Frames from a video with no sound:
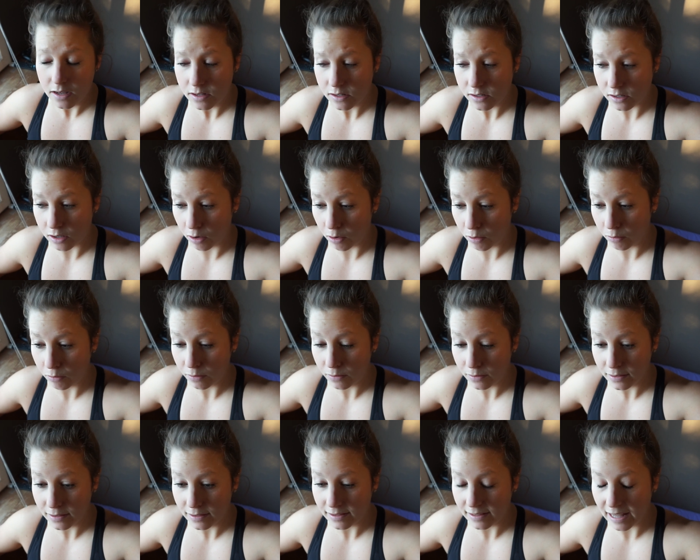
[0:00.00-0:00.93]
So
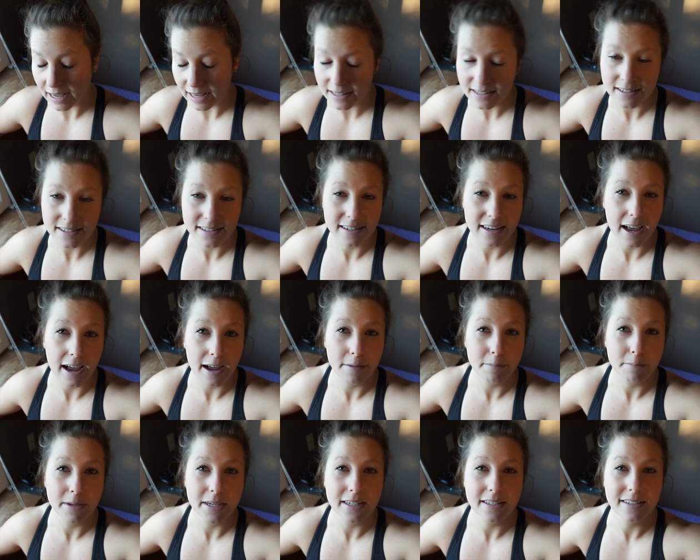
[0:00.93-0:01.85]
that does
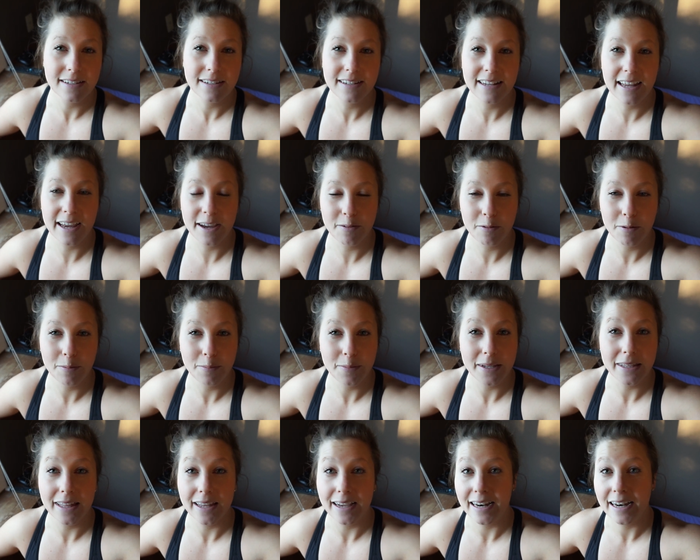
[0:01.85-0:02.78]
not mean today will
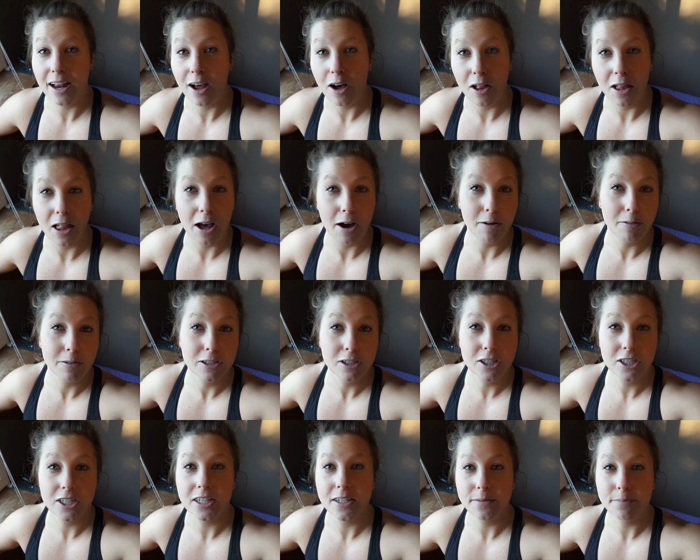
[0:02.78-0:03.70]
be like an all-out
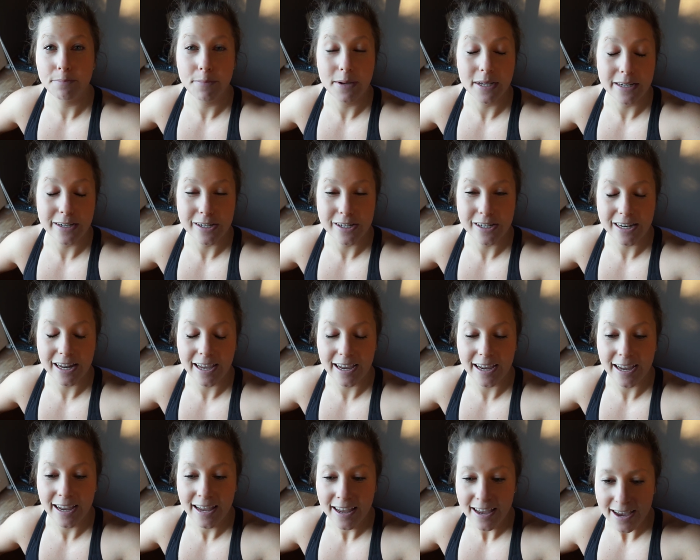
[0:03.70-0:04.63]
cheat binge
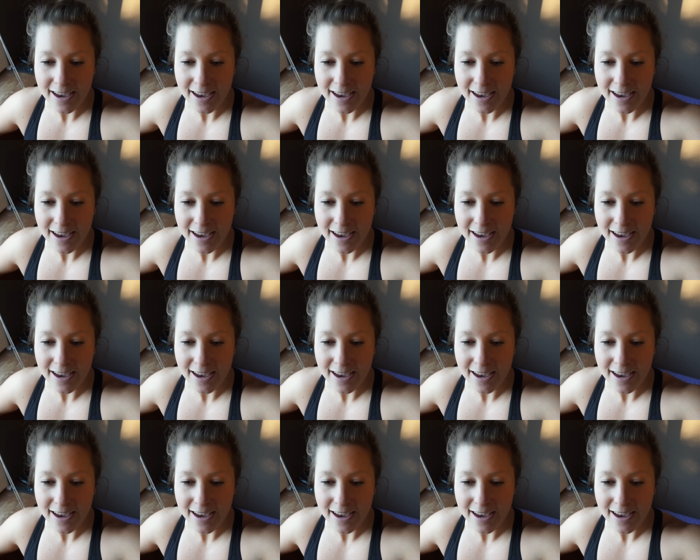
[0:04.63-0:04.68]
day.